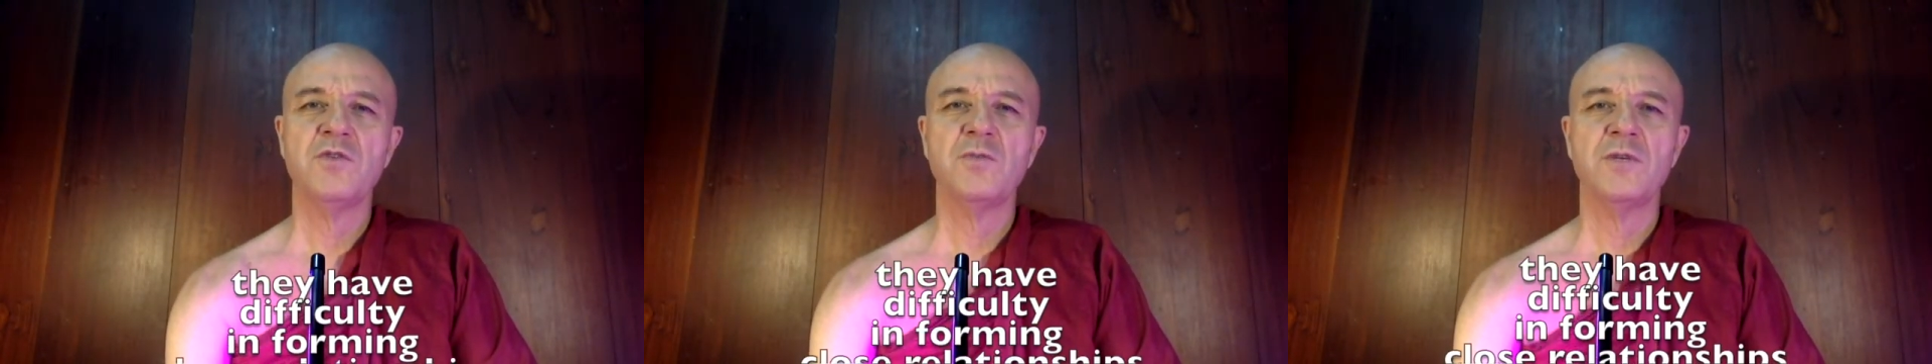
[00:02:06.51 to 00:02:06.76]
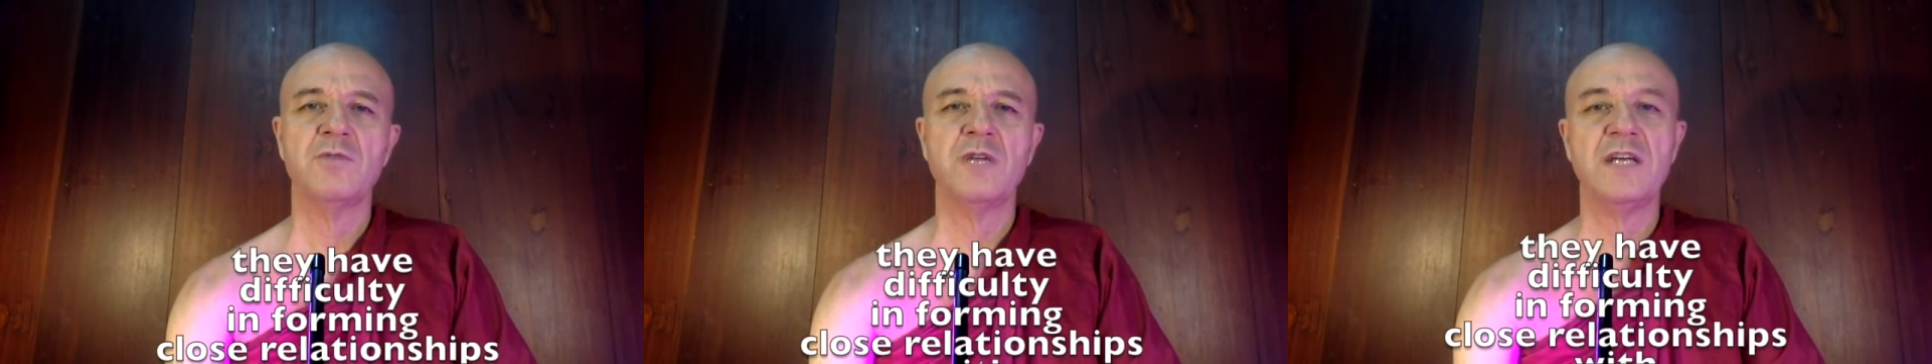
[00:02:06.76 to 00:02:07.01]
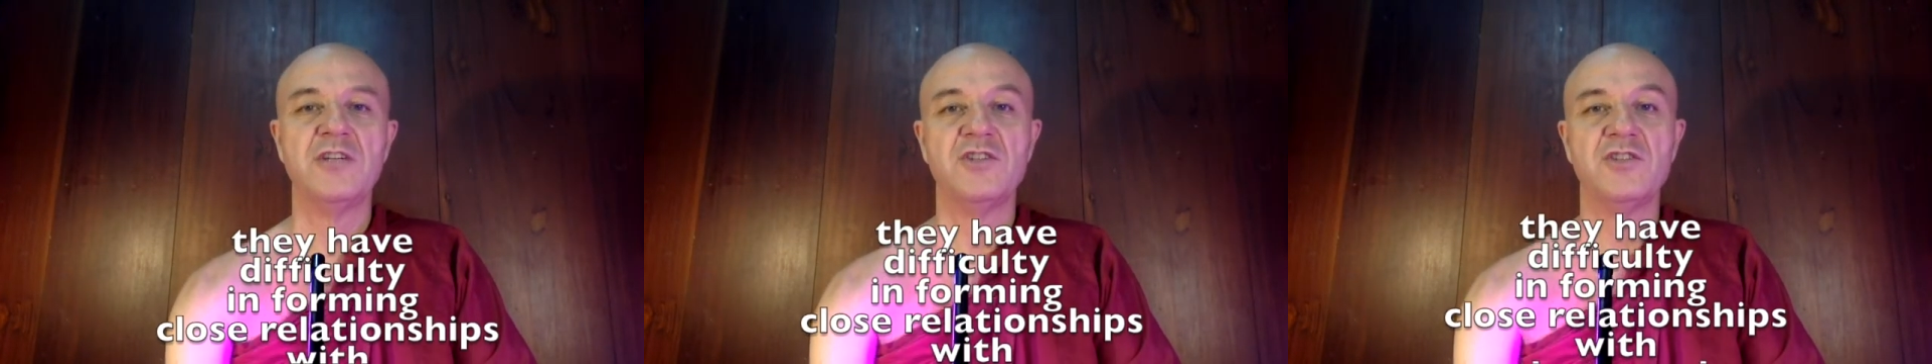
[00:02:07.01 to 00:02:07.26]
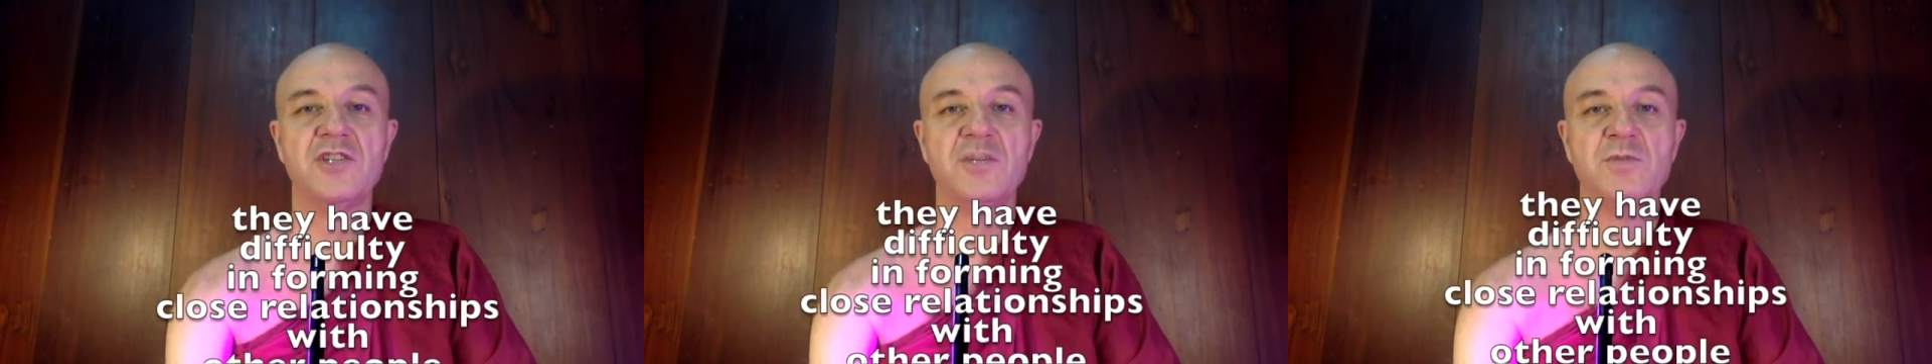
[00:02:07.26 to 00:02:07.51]
forming
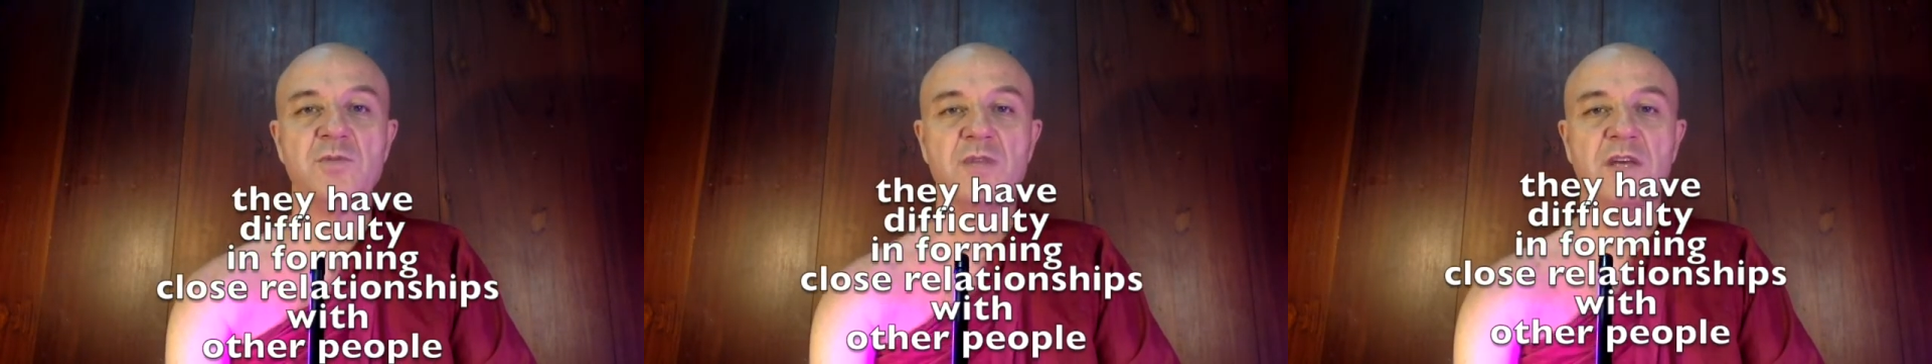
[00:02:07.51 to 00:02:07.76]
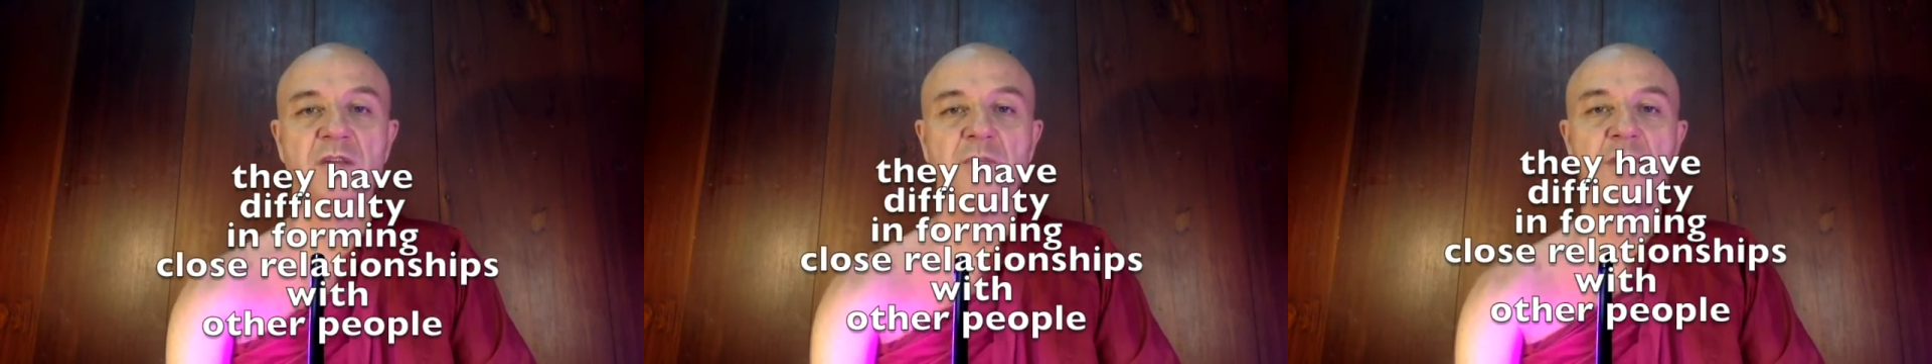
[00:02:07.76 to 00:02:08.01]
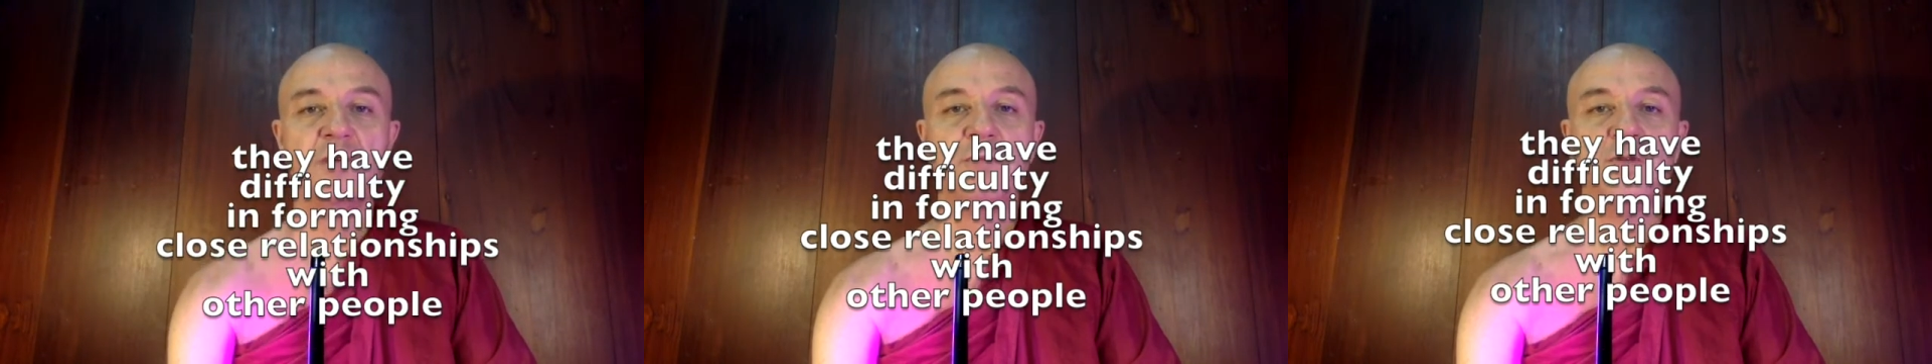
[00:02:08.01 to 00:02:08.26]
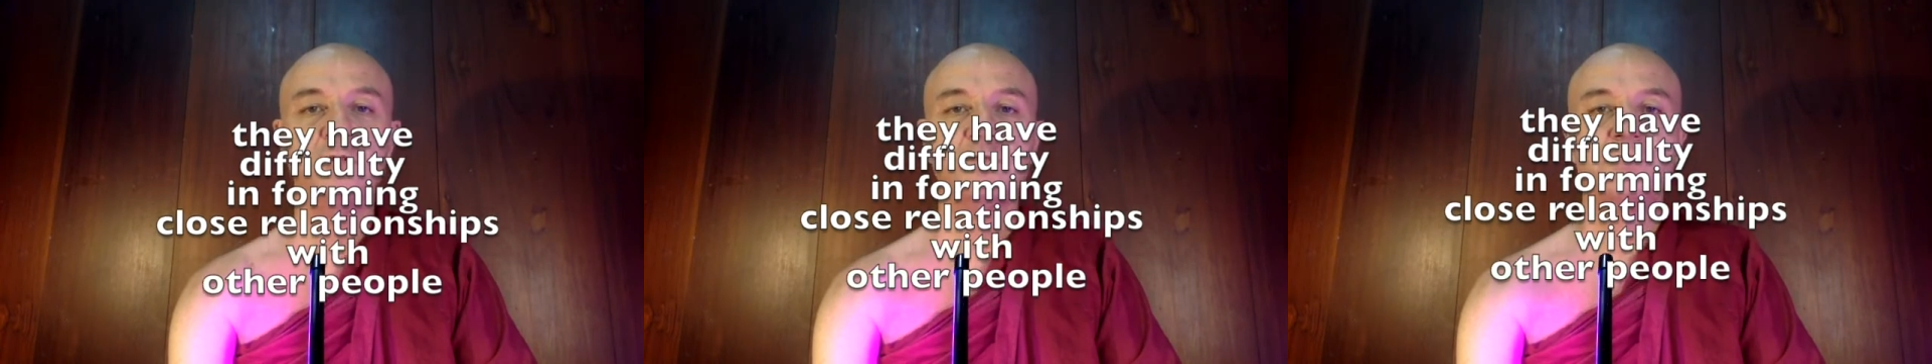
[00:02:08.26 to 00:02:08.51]
relationships with other people,